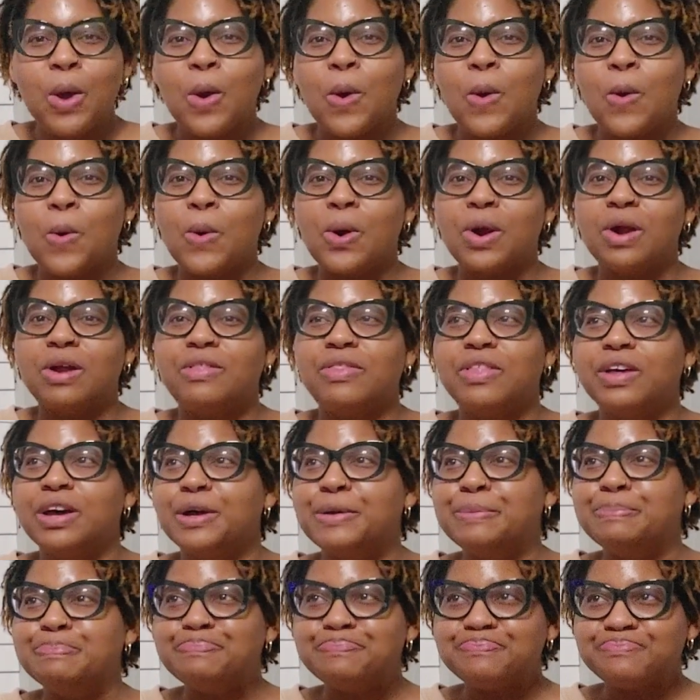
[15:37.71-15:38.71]
or
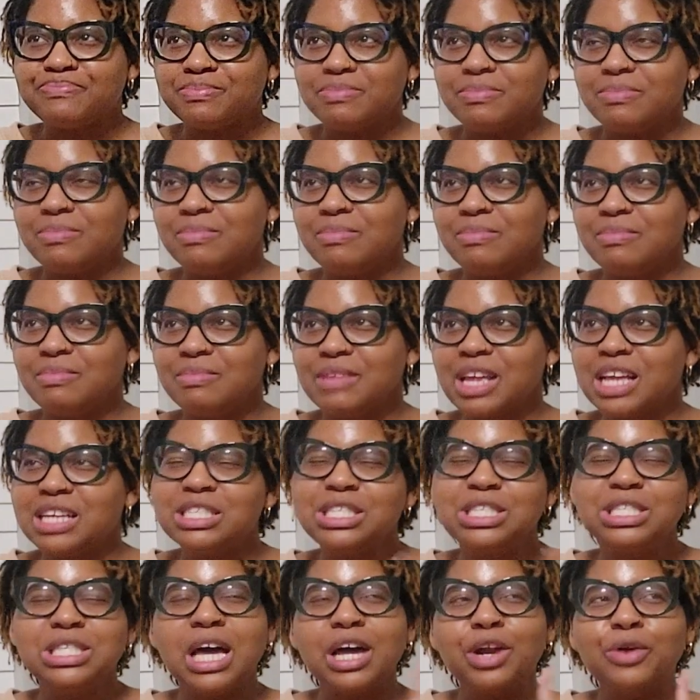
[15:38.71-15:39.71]
because
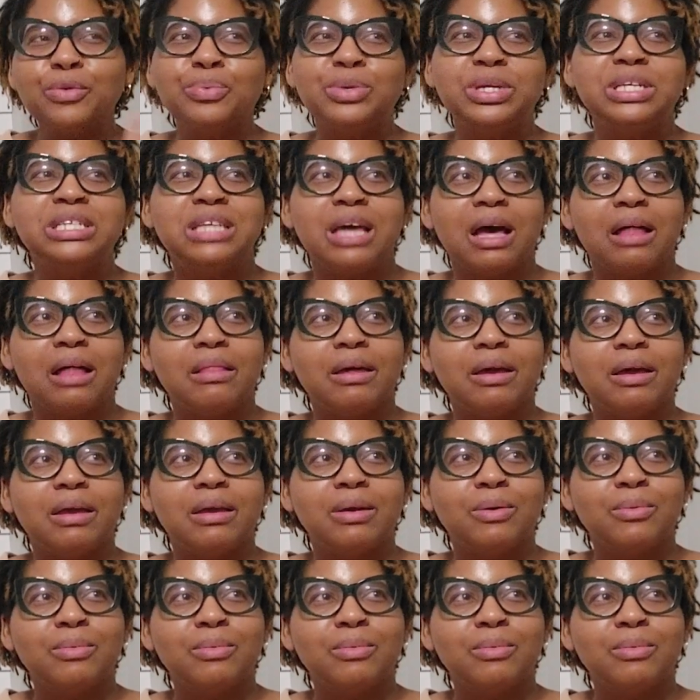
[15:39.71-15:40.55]
it's not a retelling.